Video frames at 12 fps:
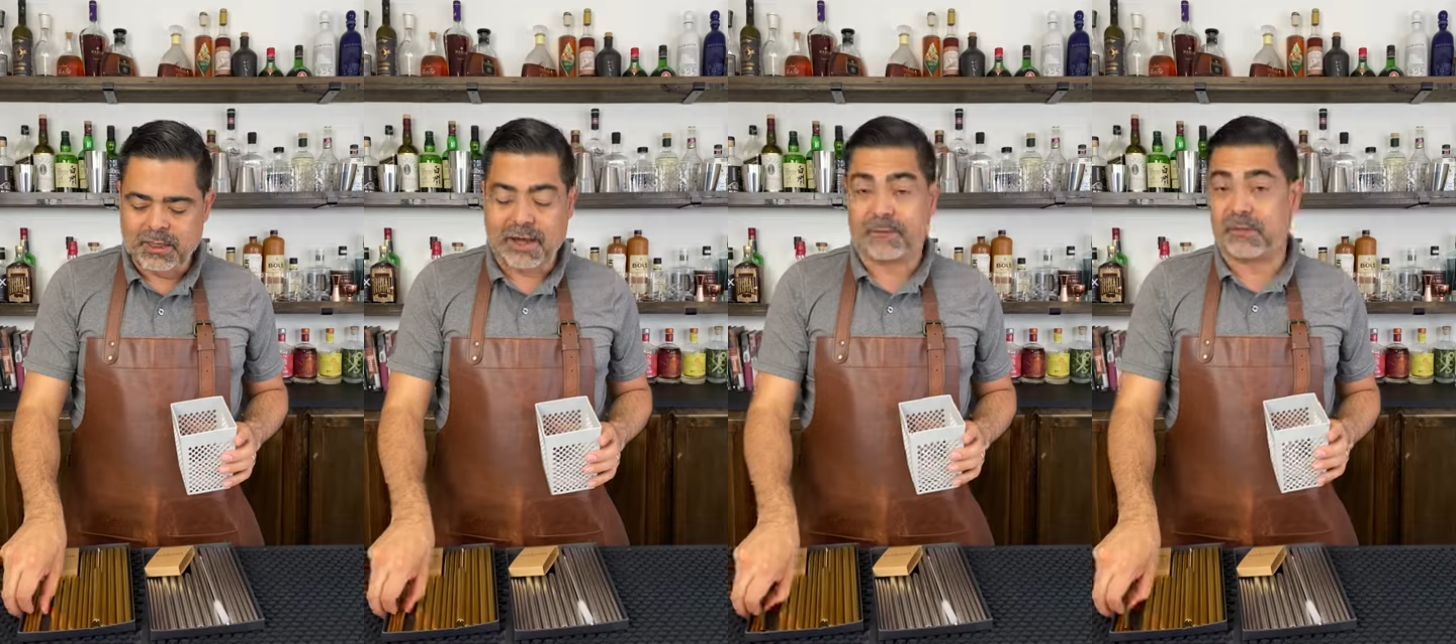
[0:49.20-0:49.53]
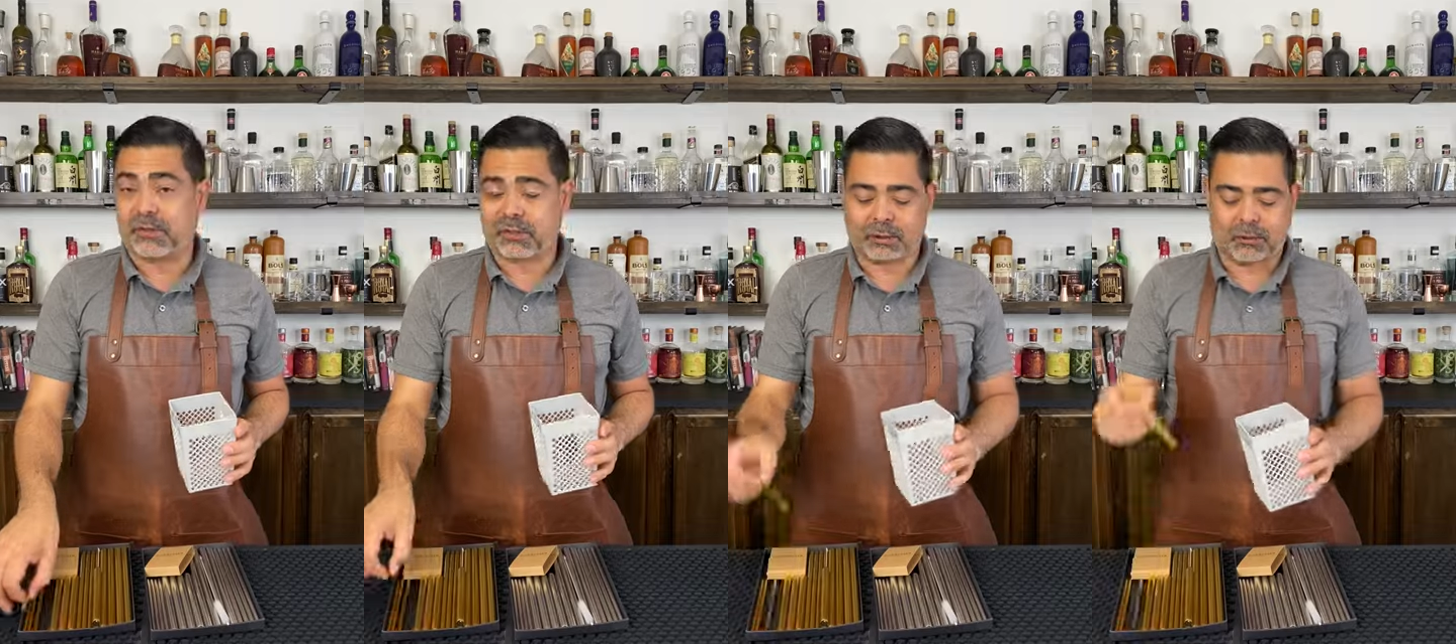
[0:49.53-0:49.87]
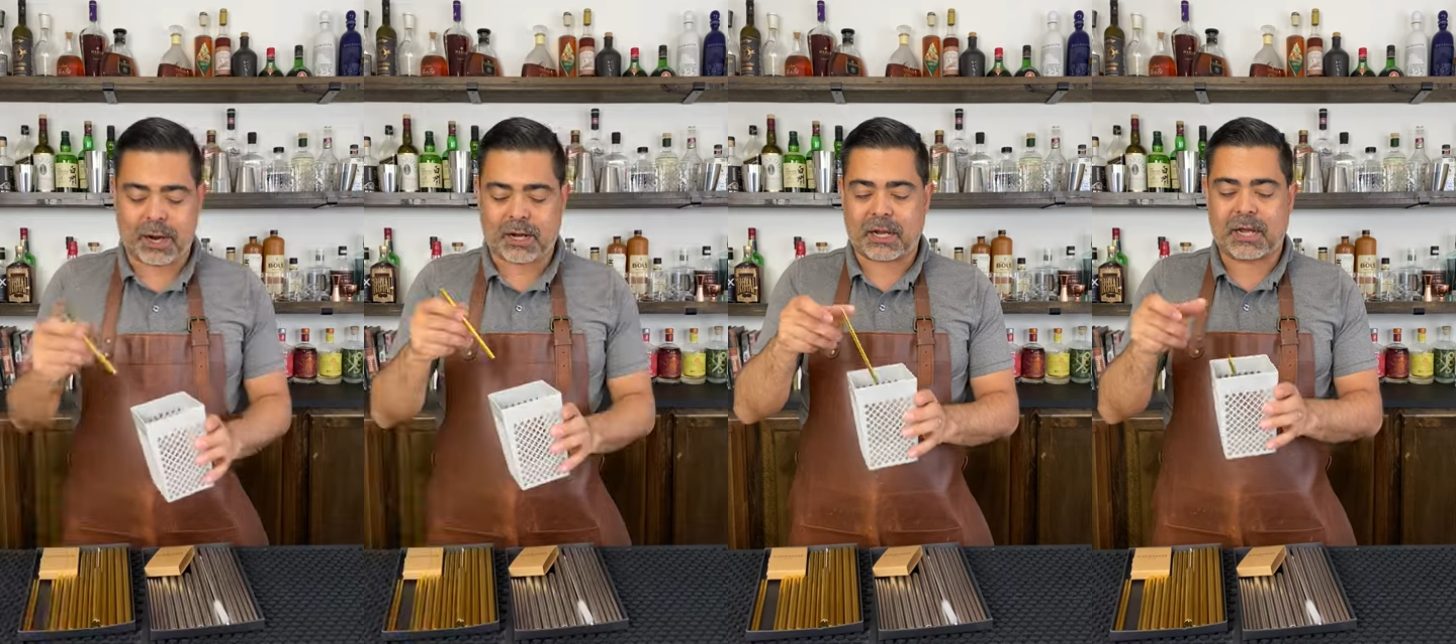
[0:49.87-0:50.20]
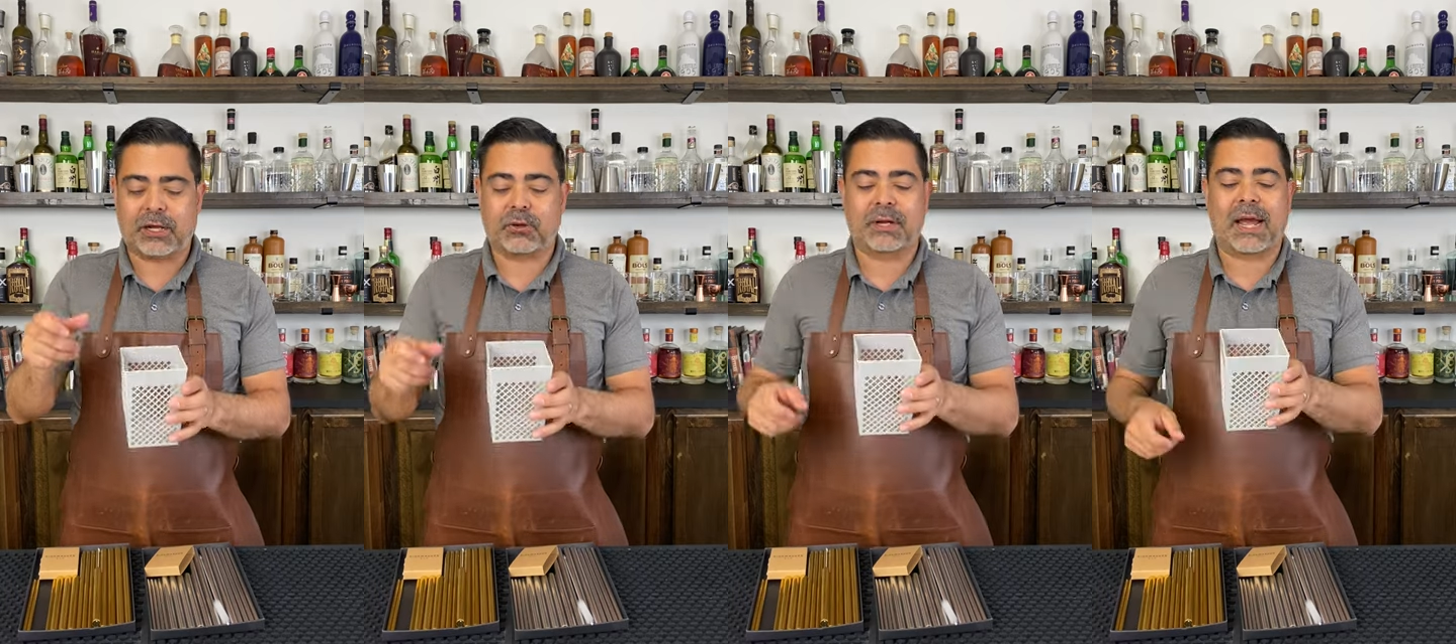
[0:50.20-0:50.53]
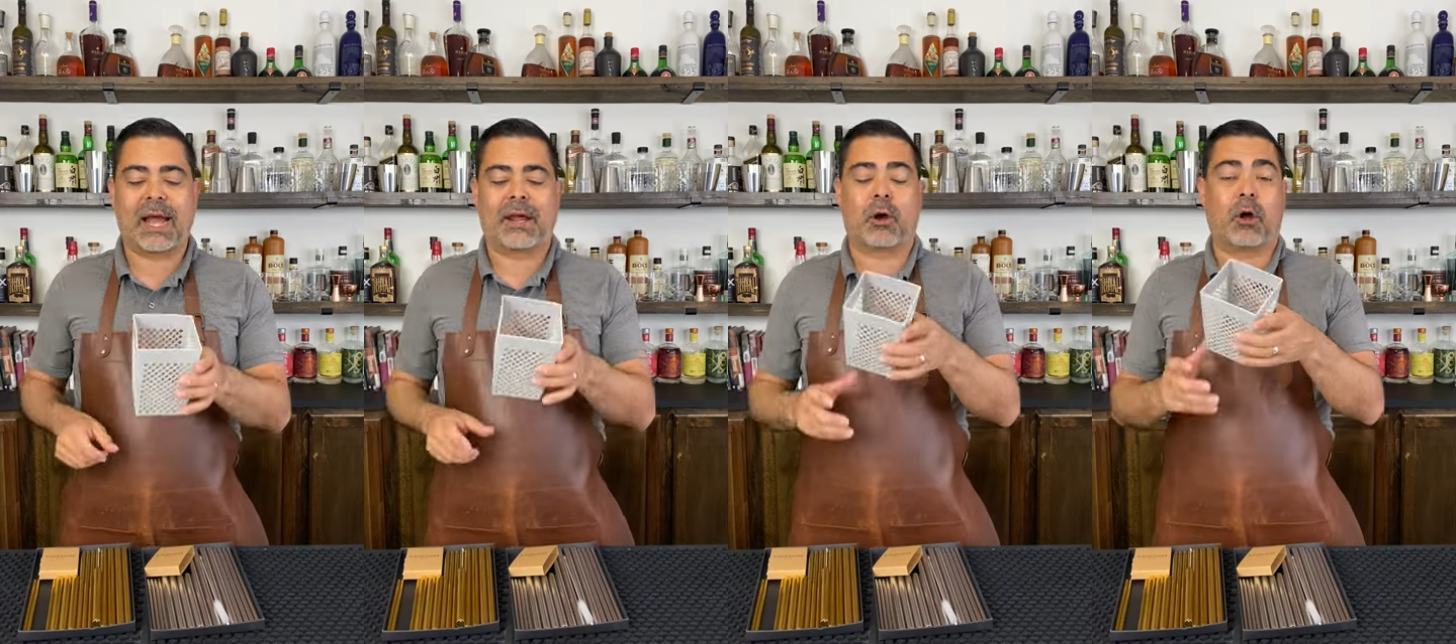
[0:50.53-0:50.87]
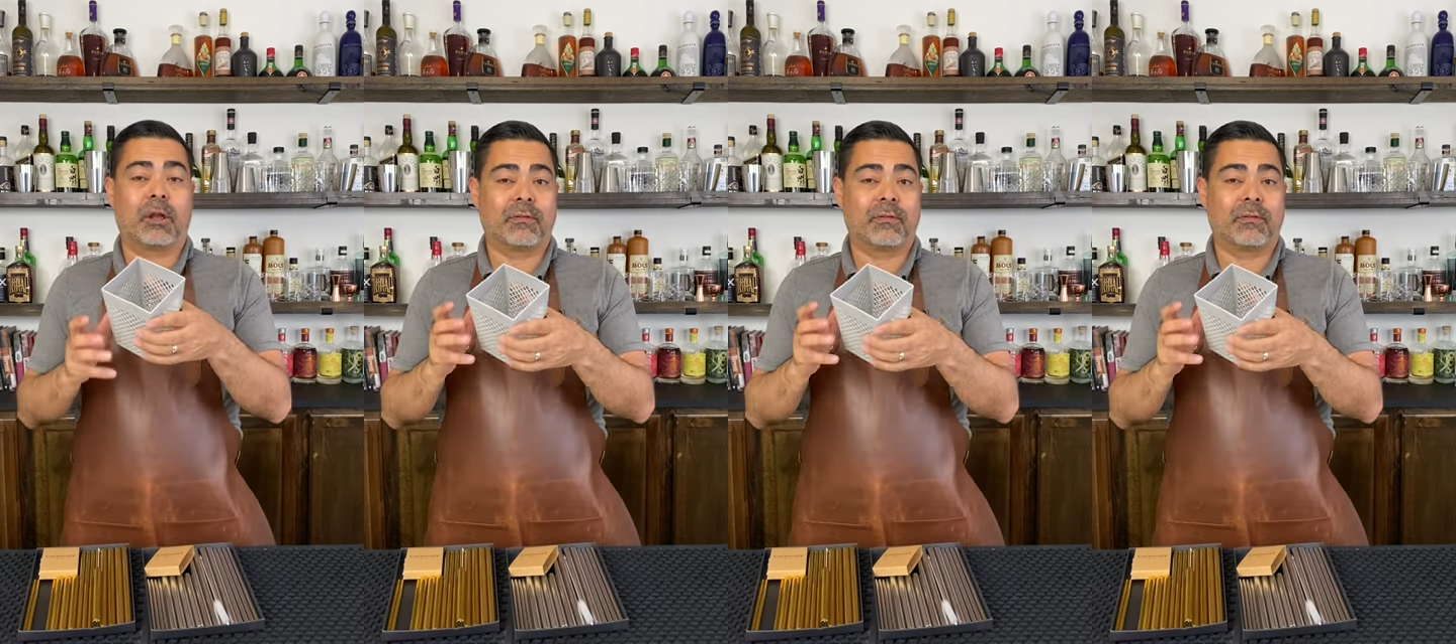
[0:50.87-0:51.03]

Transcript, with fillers: that fits in your rack and you can add all of